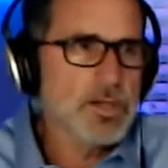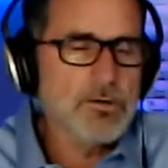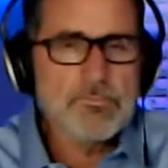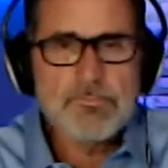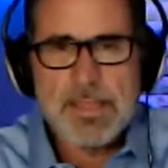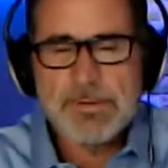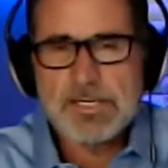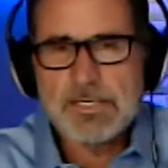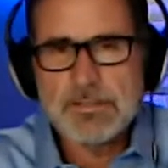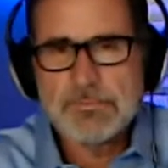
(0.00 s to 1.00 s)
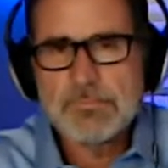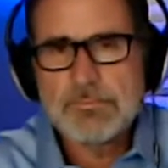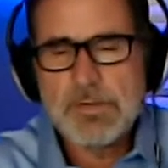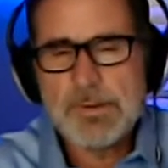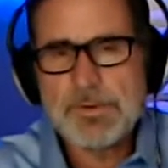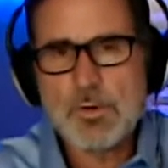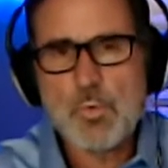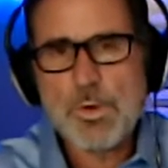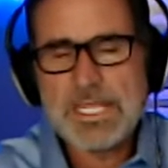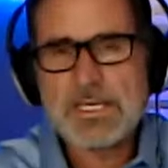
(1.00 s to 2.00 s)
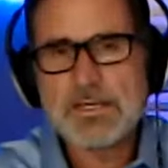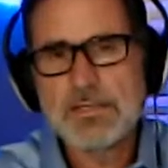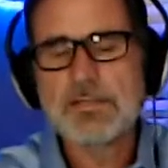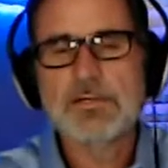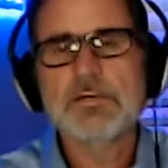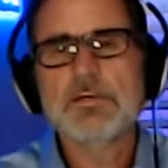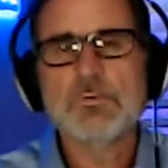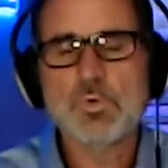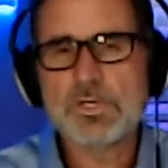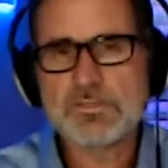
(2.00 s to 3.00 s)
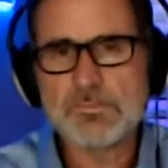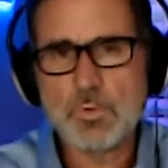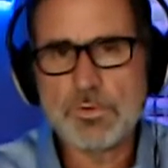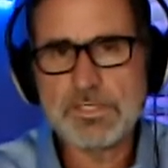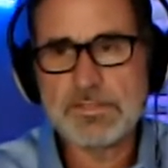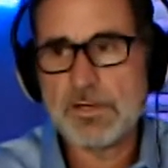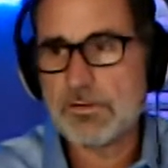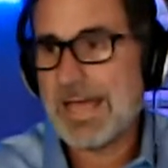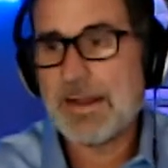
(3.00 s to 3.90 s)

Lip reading: maybe in a week we'll get some more details.